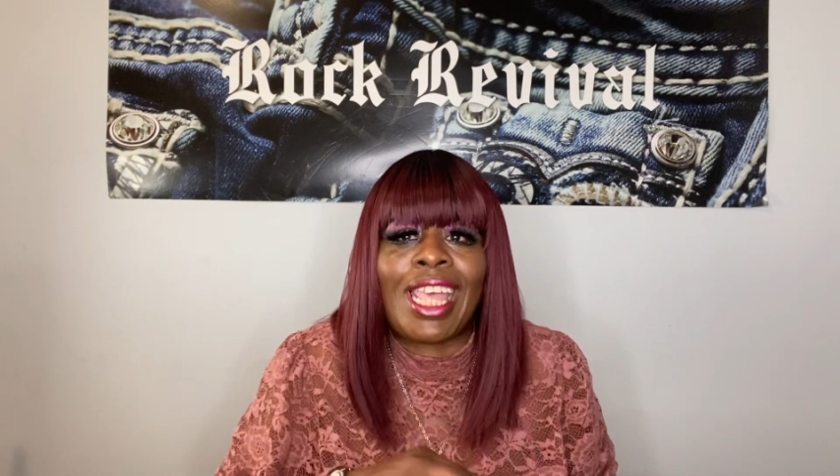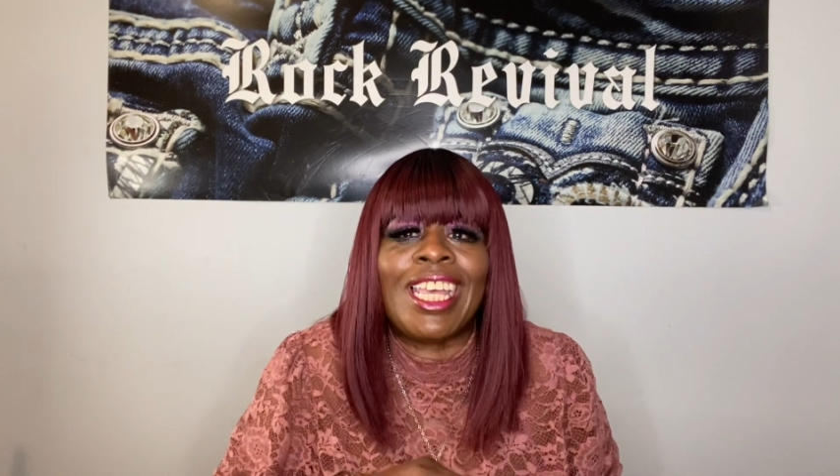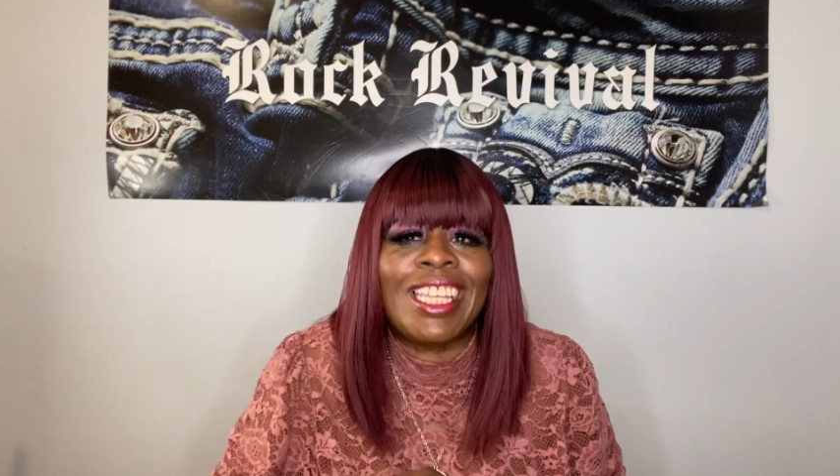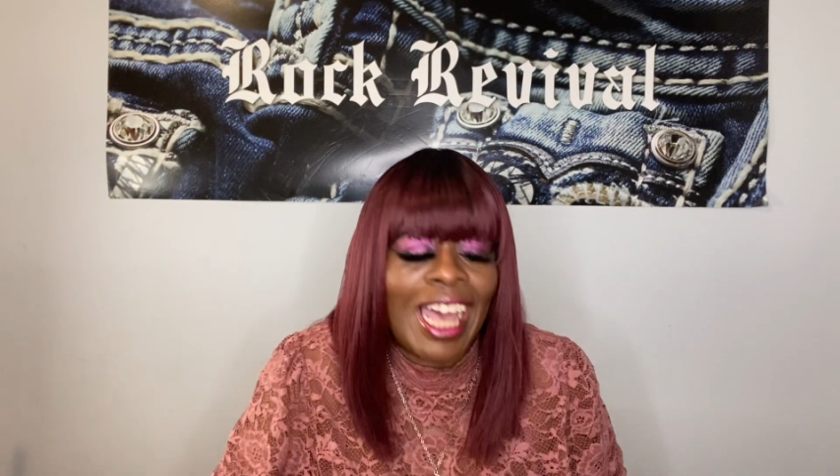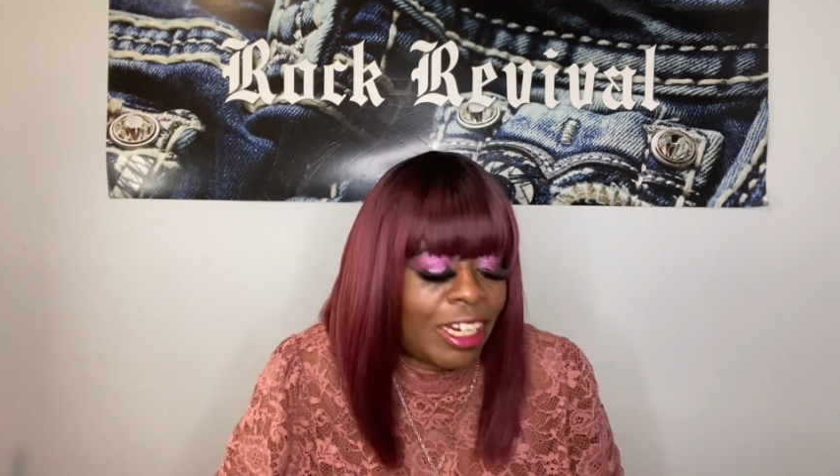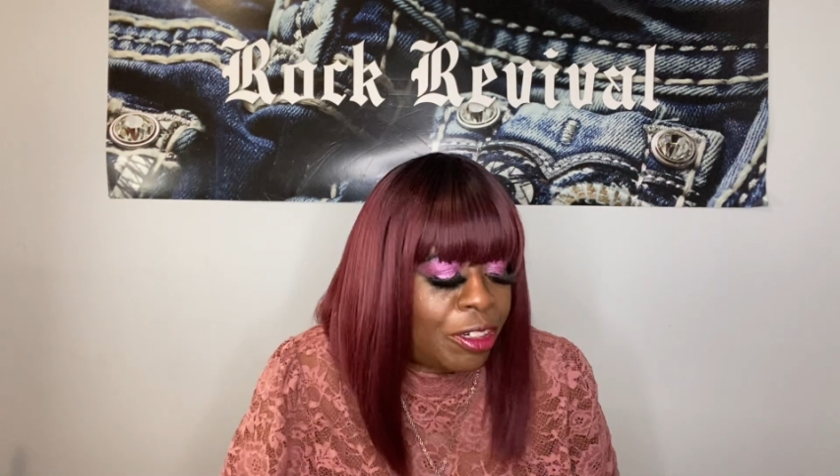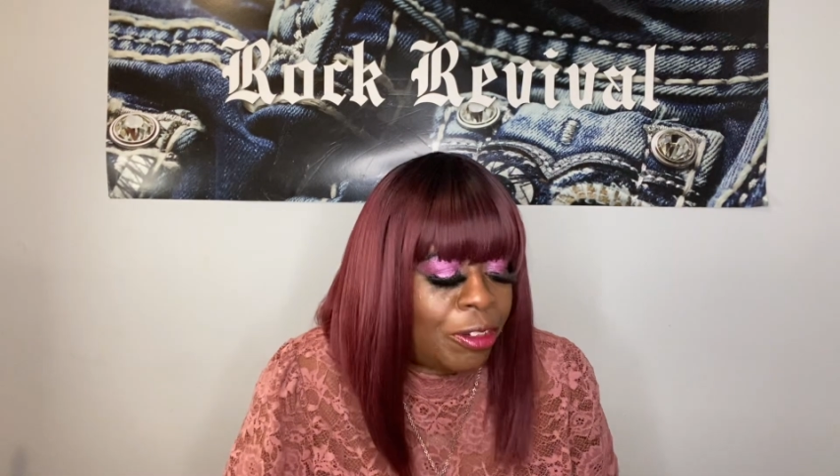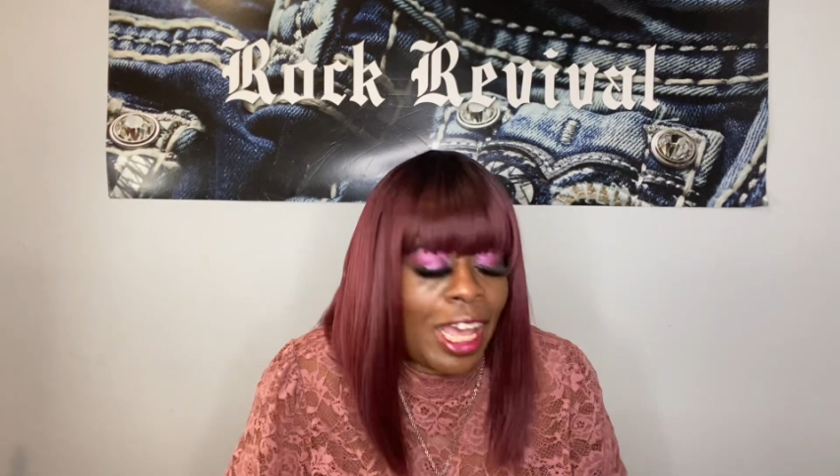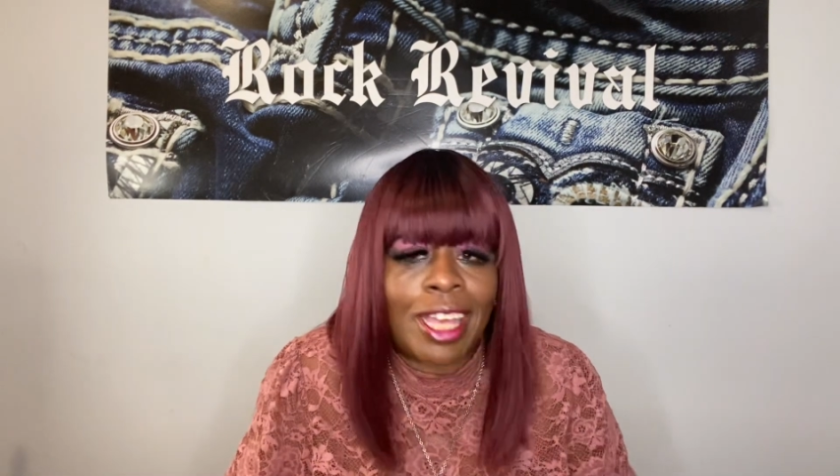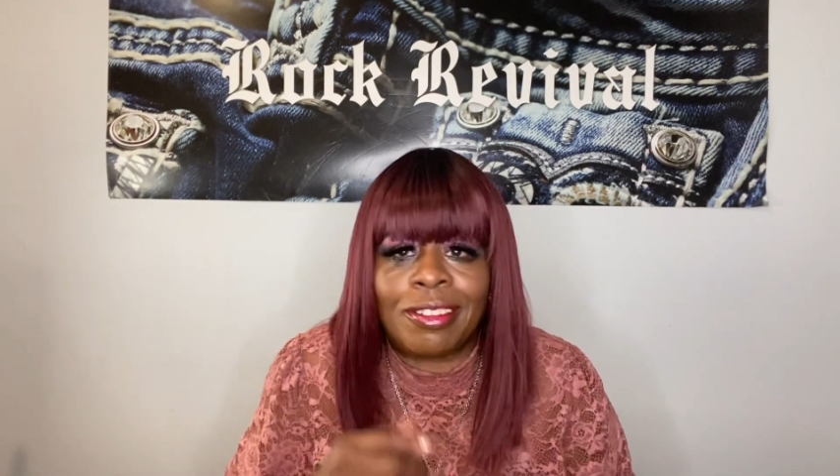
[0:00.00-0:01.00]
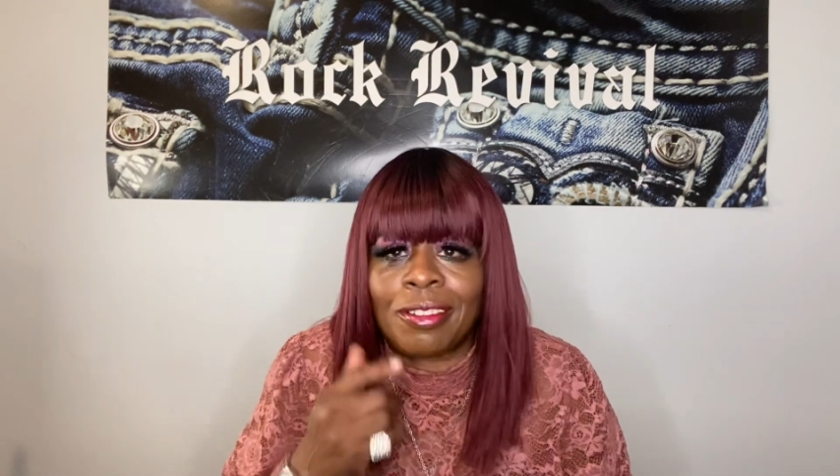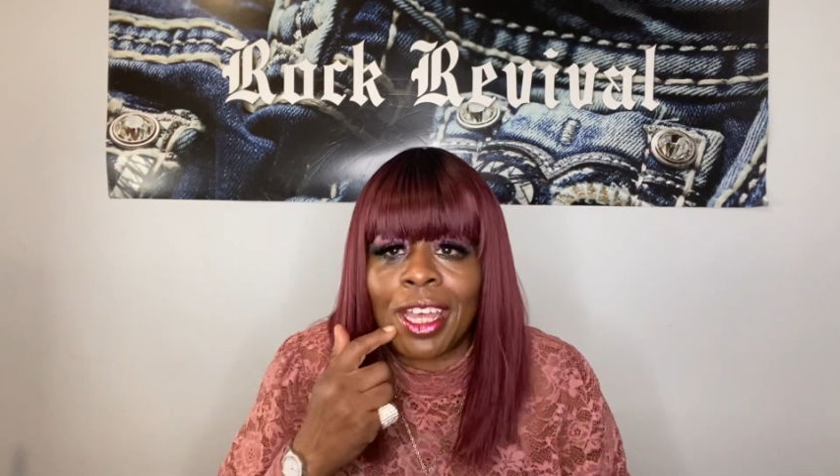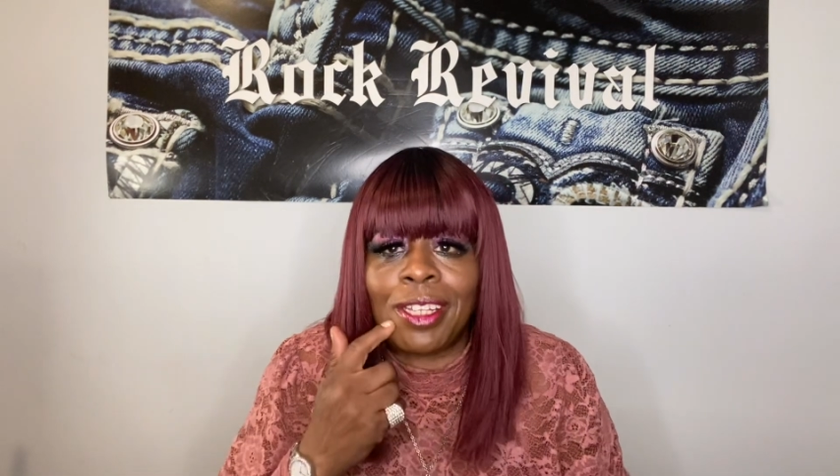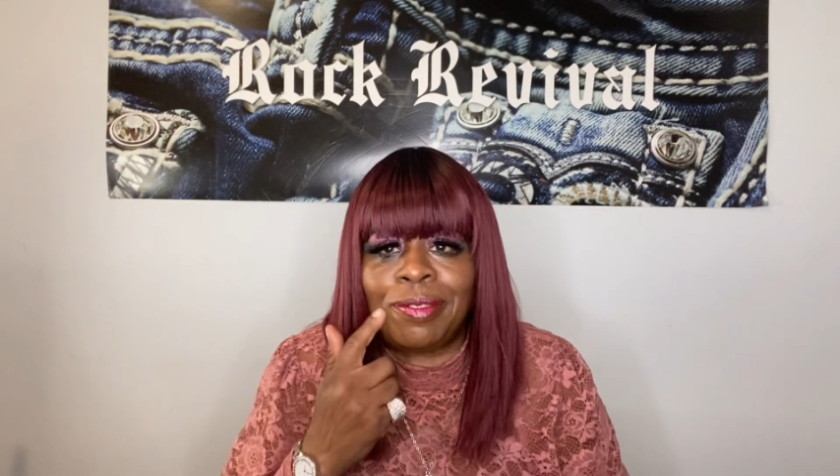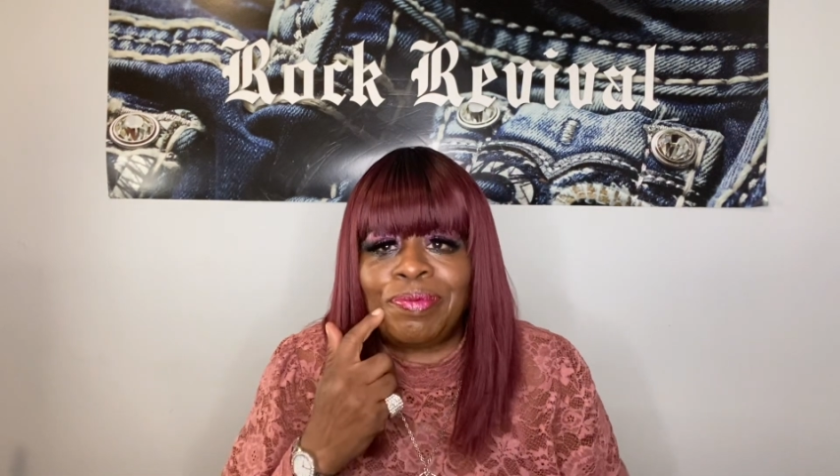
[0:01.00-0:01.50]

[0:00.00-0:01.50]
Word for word: You gotta do that, okay?